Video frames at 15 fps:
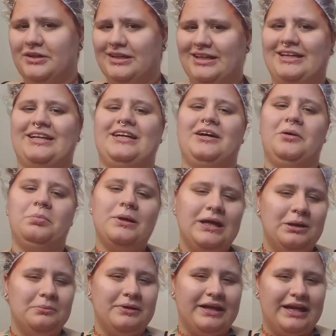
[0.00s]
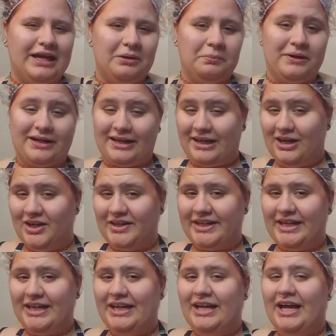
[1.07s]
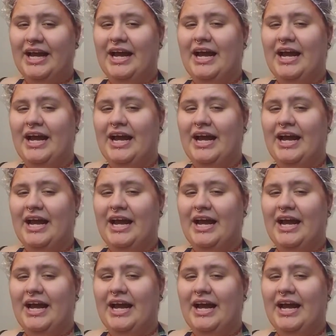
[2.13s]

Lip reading: do a lot of upkeep to keep it healthy.